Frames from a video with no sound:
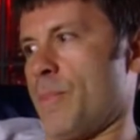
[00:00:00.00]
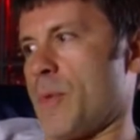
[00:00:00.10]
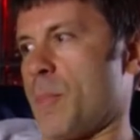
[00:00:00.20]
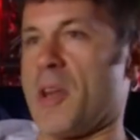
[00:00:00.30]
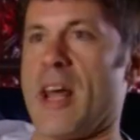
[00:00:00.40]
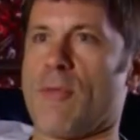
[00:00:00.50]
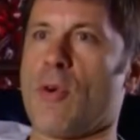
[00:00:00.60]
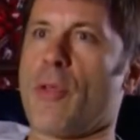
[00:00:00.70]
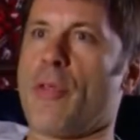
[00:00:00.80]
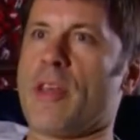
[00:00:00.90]
By now, I've
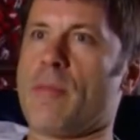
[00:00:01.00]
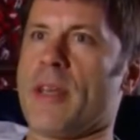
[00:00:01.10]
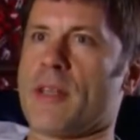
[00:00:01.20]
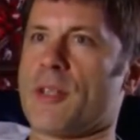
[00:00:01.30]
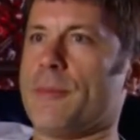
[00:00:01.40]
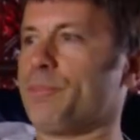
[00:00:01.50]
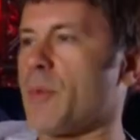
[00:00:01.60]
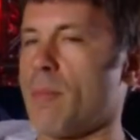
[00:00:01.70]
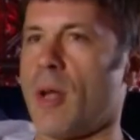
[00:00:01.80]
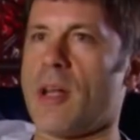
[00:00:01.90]
got the thing mixed.
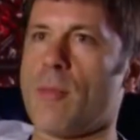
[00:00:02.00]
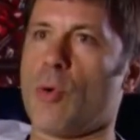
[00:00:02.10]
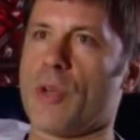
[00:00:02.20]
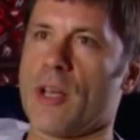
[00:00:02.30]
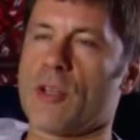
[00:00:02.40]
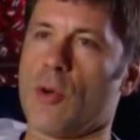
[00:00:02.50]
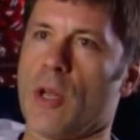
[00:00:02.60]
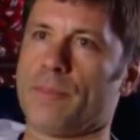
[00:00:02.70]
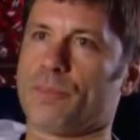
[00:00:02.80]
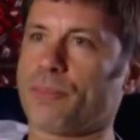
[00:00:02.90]
Monday morning, I call
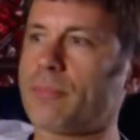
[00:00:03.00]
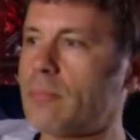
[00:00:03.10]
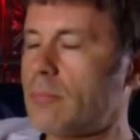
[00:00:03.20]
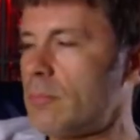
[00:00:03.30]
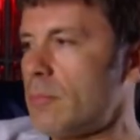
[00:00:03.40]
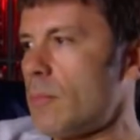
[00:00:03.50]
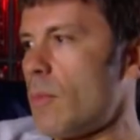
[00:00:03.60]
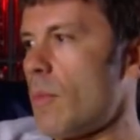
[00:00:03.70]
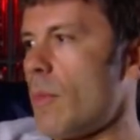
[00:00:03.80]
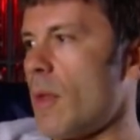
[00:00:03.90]
up.
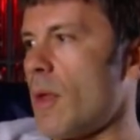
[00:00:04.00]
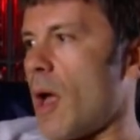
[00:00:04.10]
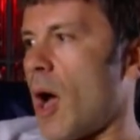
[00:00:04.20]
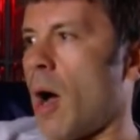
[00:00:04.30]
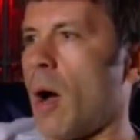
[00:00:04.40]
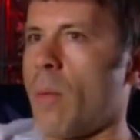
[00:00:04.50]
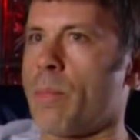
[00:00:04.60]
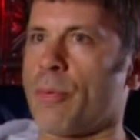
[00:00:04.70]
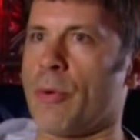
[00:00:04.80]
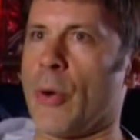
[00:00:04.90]
Oh,
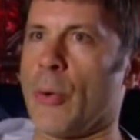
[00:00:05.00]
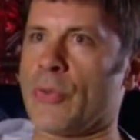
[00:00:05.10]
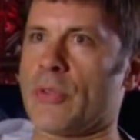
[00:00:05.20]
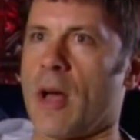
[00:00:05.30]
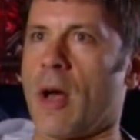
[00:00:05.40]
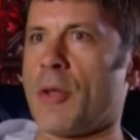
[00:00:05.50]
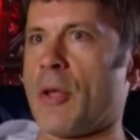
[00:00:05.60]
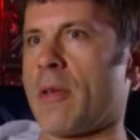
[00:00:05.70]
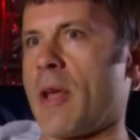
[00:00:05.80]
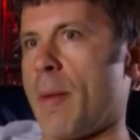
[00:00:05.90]
Bruce, oh,
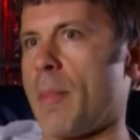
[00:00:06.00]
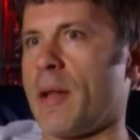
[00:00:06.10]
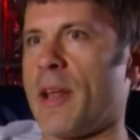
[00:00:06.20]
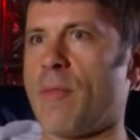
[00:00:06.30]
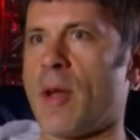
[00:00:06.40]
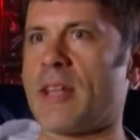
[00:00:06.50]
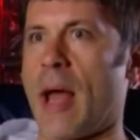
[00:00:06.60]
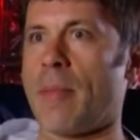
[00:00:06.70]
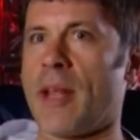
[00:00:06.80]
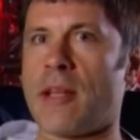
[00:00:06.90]
you can't believe what's
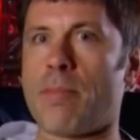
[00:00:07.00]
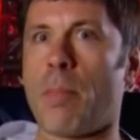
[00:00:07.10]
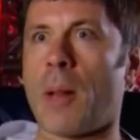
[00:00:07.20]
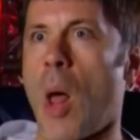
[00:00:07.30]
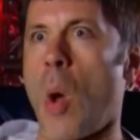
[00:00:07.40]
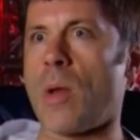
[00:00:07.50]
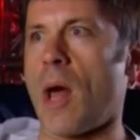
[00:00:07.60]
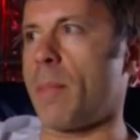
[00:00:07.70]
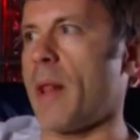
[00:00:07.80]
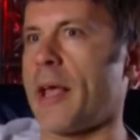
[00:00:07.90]
happened. He's blown
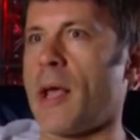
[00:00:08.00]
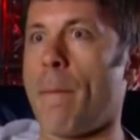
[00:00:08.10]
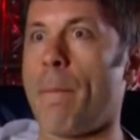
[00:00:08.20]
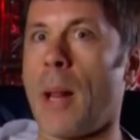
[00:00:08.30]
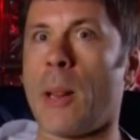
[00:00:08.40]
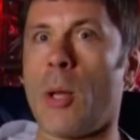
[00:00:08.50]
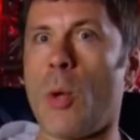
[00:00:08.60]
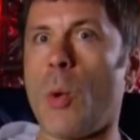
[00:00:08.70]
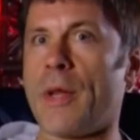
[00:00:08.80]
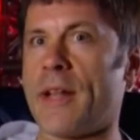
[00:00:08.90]
up like a
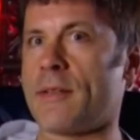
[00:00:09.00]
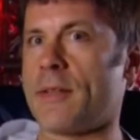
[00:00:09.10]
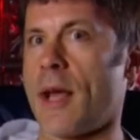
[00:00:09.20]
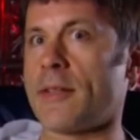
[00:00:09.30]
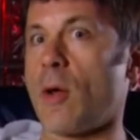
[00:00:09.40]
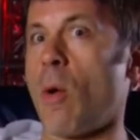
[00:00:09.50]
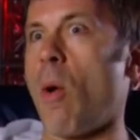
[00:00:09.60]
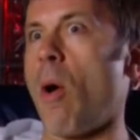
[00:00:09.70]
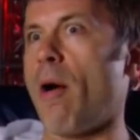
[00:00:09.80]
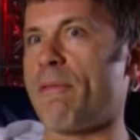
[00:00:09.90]
balloon. It's just
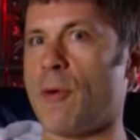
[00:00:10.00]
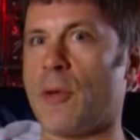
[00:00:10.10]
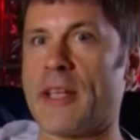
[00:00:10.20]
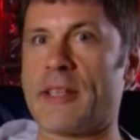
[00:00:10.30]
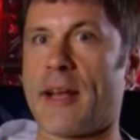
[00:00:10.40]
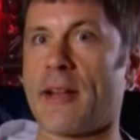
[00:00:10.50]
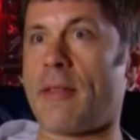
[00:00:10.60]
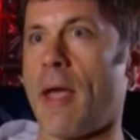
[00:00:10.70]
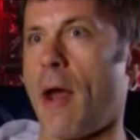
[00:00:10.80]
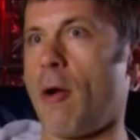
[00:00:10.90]
awful. He's had a
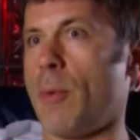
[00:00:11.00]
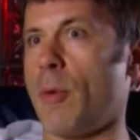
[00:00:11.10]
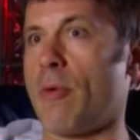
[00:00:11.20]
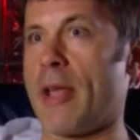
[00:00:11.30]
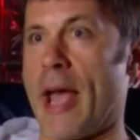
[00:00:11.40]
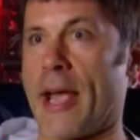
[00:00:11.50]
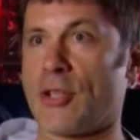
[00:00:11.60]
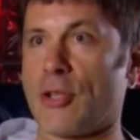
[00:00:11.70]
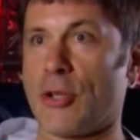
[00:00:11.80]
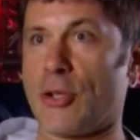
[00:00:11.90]
terrible
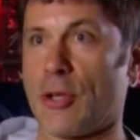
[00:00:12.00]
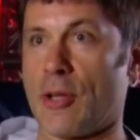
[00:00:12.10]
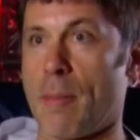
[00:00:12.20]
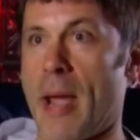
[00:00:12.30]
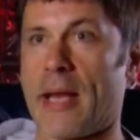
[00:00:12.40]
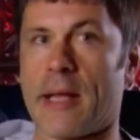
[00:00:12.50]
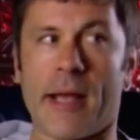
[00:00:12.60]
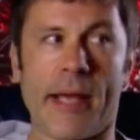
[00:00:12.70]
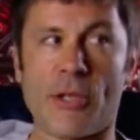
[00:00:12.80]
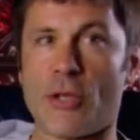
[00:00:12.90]
reaction to the
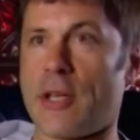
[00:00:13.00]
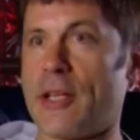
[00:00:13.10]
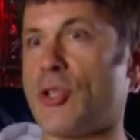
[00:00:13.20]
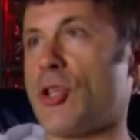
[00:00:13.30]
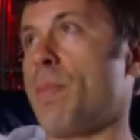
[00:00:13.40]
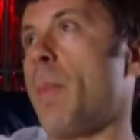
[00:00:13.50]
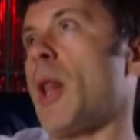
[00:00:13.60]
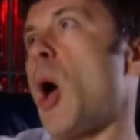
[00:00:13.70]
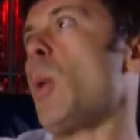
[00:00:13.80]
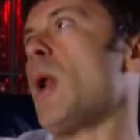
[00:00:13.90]
medication. He's just
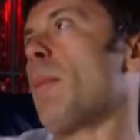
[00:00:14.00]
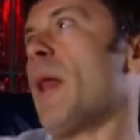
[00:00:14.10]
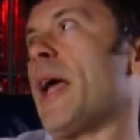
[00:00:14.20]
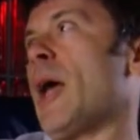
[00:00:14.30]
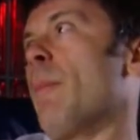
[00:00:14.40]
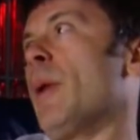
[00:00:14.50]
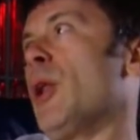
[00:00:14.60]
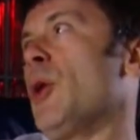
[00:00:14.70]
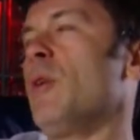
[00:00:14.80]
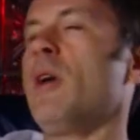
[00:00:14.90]
blown up like a
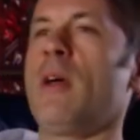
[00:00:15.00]
balloon.